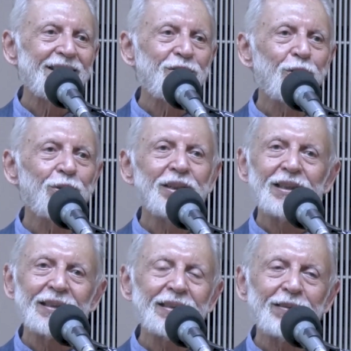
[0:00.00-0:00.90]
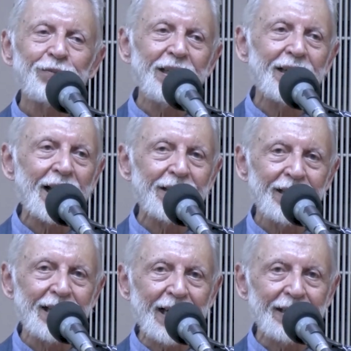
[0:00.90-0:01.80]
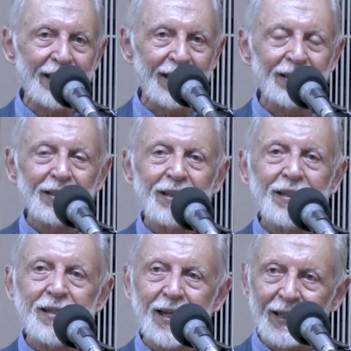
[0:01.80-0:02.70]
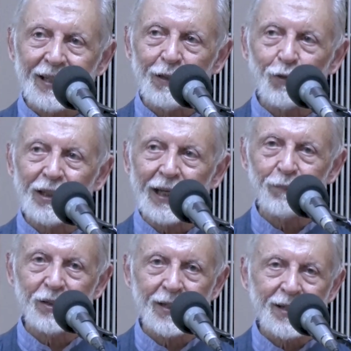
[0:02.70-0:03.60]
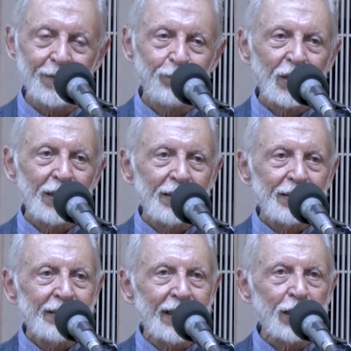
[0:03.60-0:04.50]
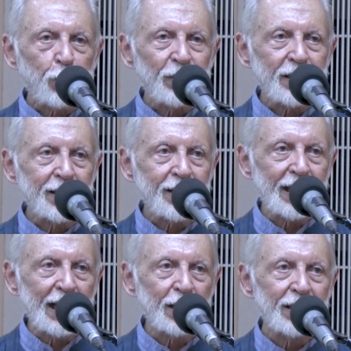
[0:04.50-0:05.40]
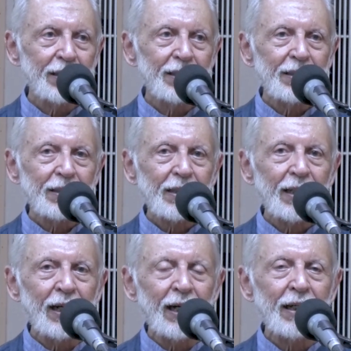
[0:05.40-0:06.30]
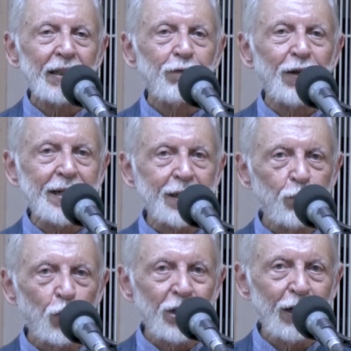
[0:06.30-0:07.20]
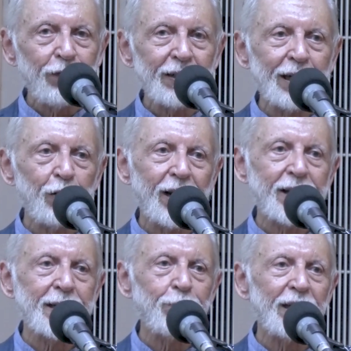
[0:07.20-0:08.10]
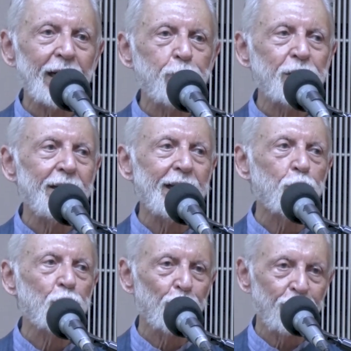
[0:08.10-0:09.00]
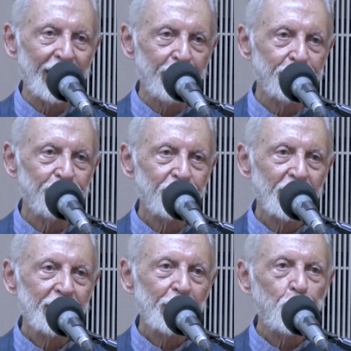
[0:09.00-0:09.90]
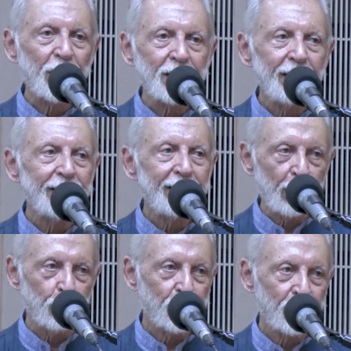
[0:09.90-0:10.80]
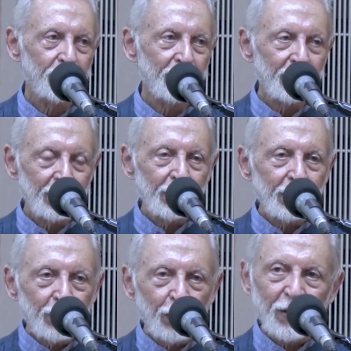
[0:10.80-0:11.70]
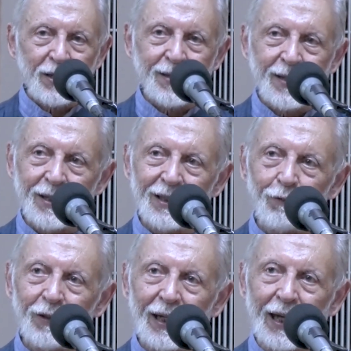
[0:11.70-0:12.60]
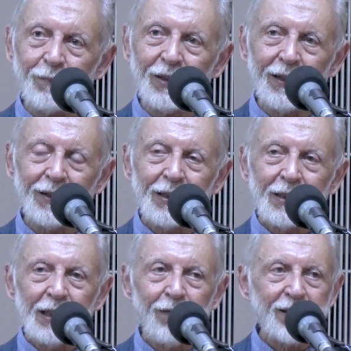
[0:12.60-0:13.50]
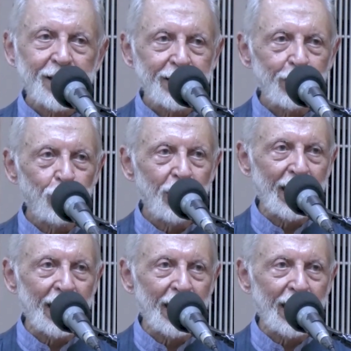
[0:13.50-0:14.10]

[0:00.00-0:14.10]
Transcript: So we are denied that. Secondly, what happens is that this person finds it more difficult to accept the ups and downs of life, especially the downs. The person says that, well, I'm living such a good